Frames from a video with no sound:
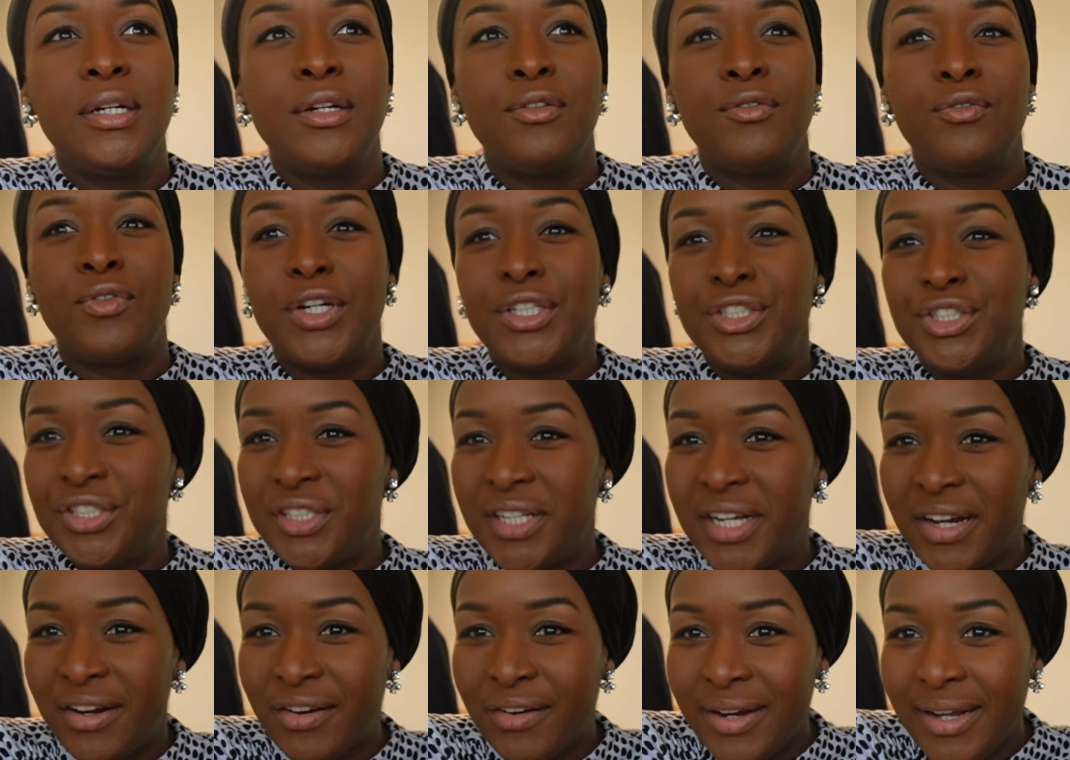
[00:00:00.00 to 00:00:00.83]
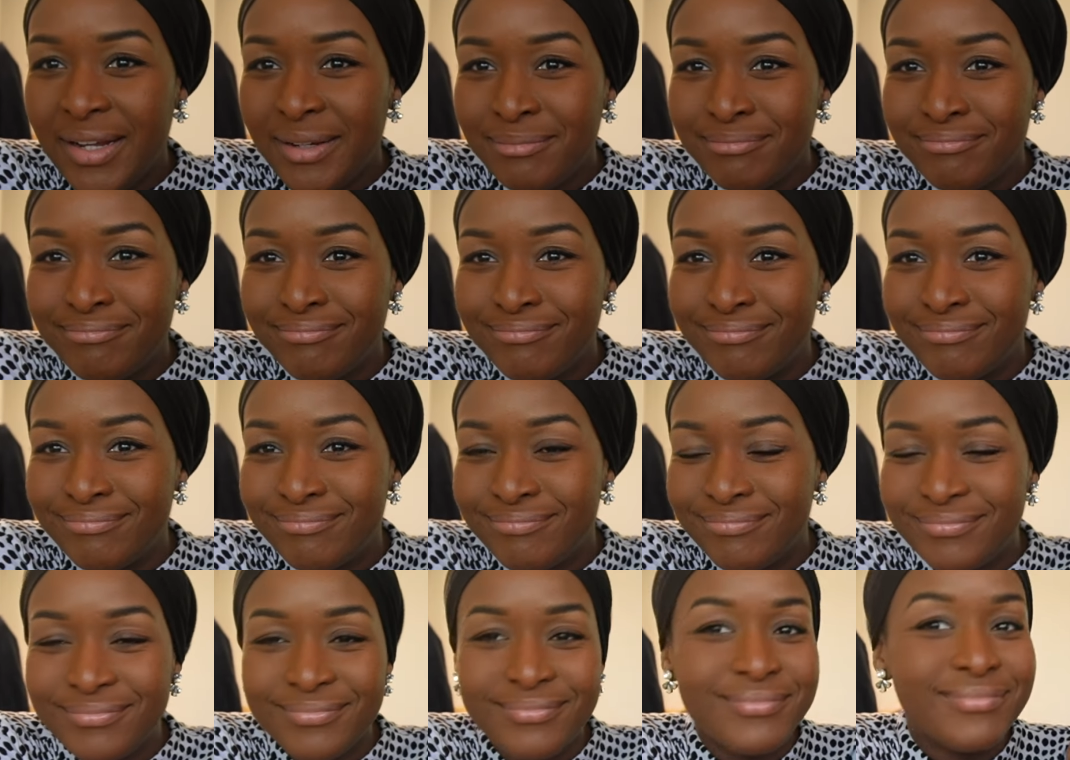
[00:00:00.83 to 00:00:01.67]
French terry.
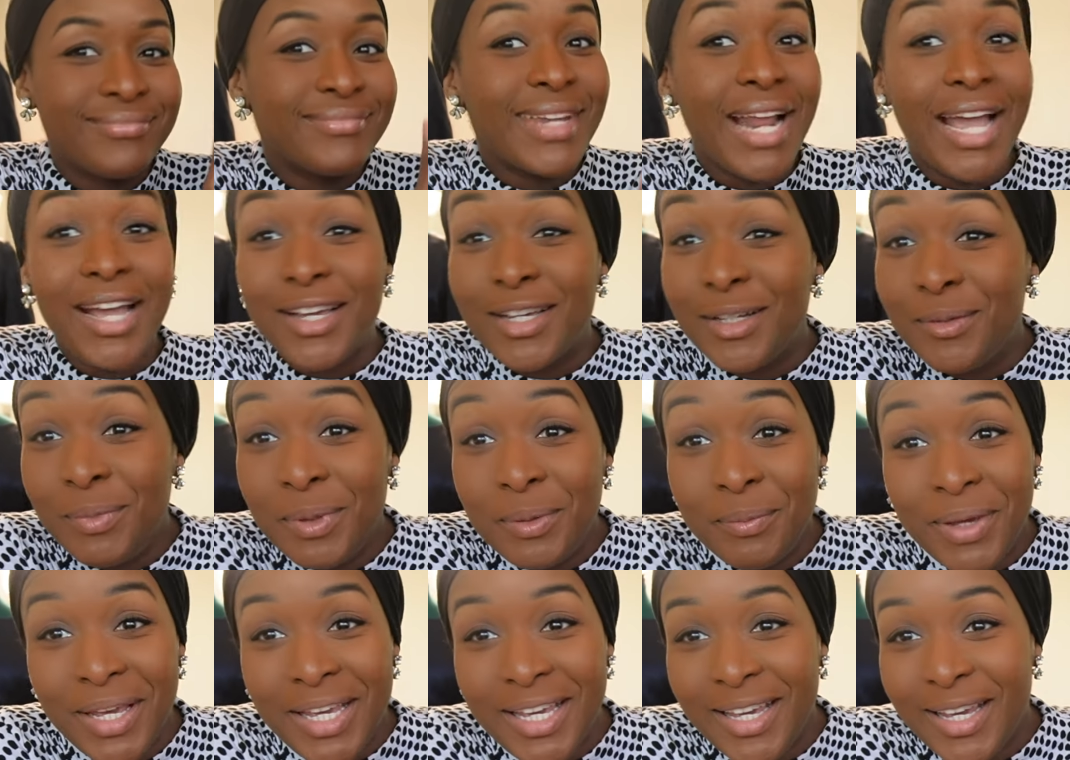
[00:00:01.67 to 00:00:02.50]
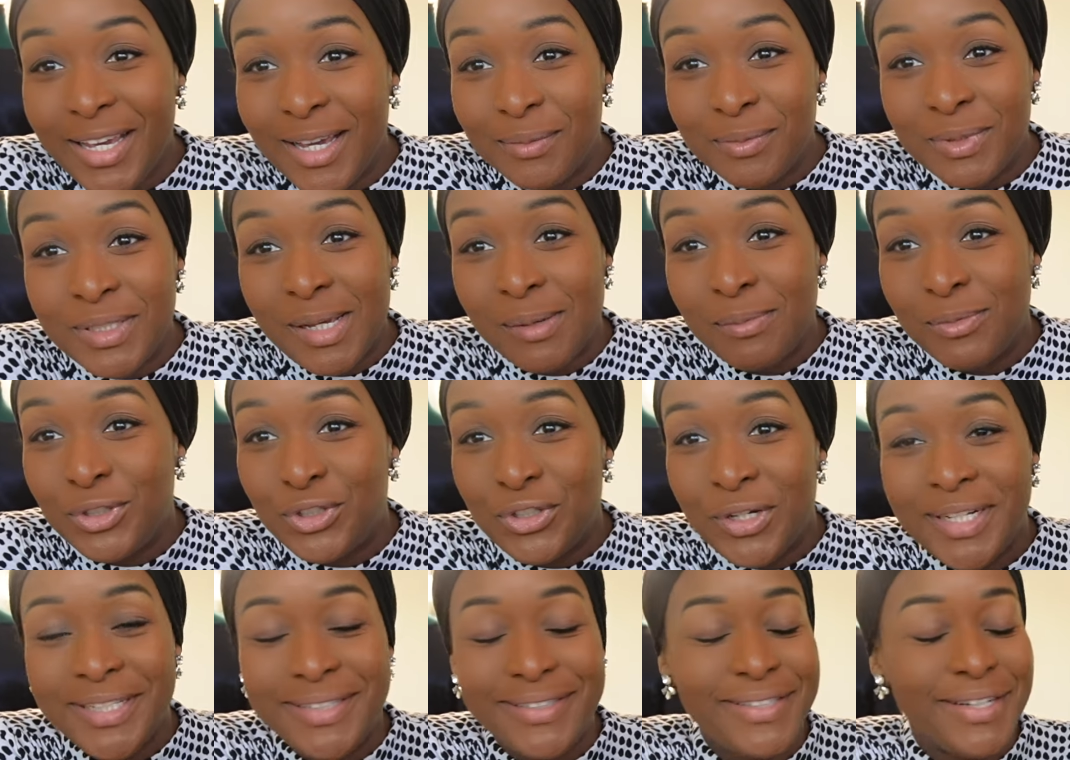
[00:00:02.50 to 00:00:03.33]
I could be making up
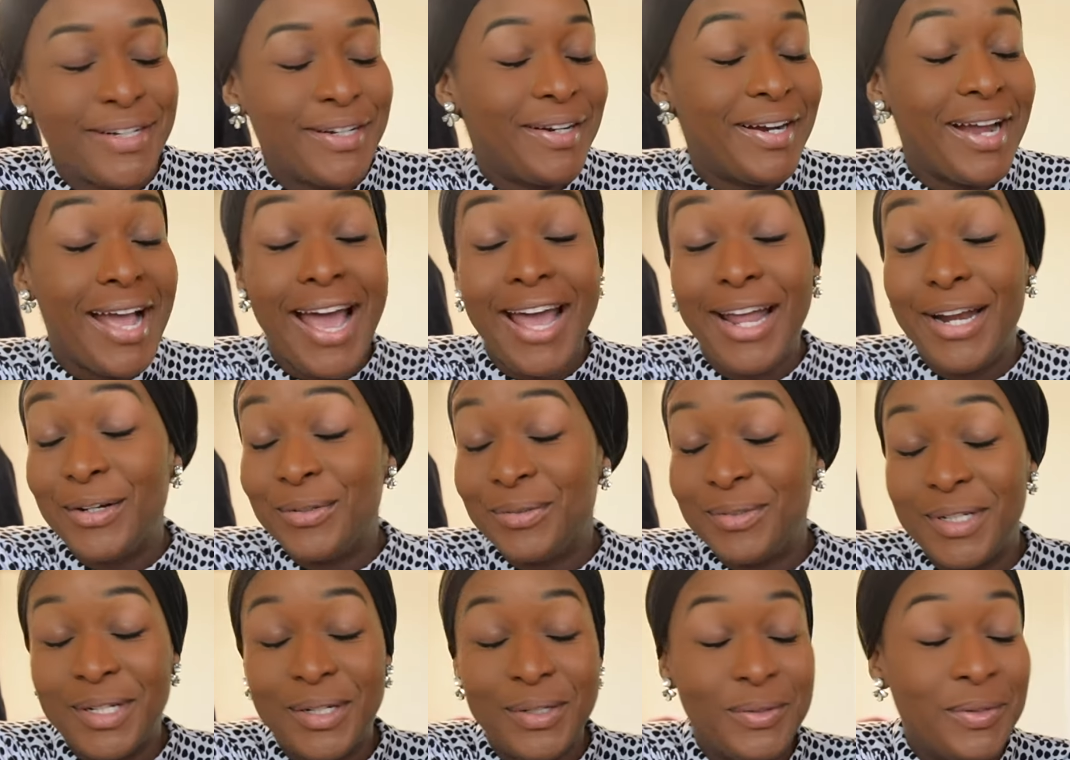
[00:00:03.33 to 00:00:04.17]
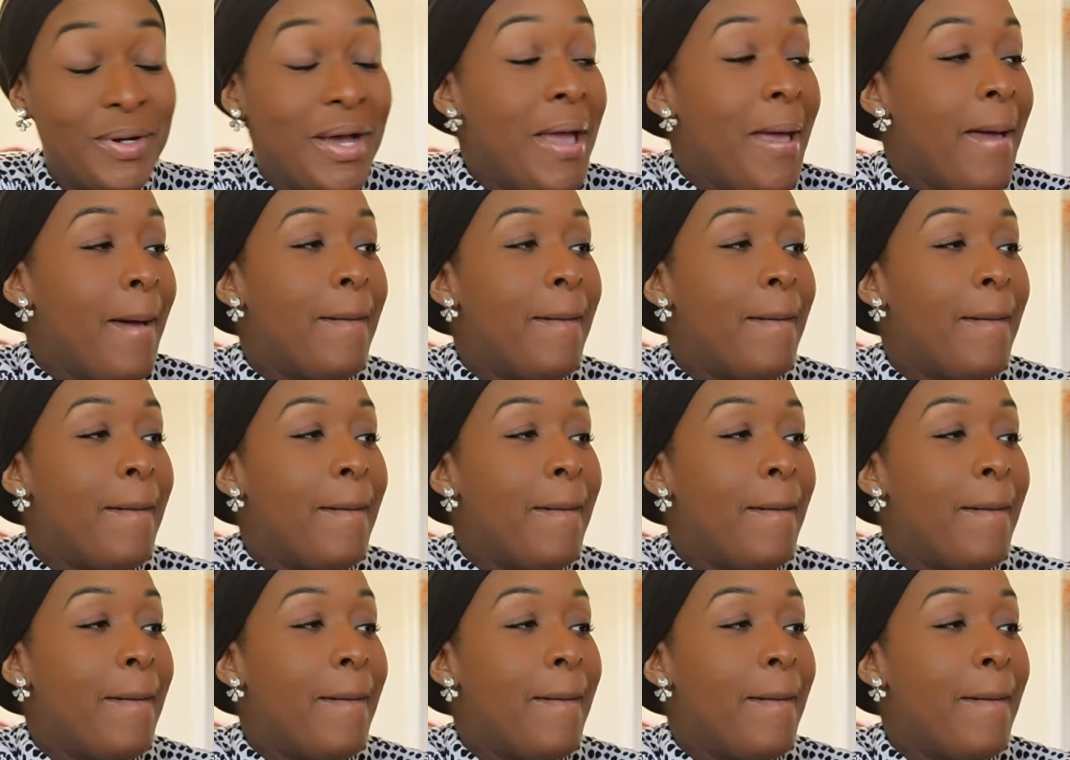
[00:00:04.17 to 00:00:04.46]
substrates here, I don't know.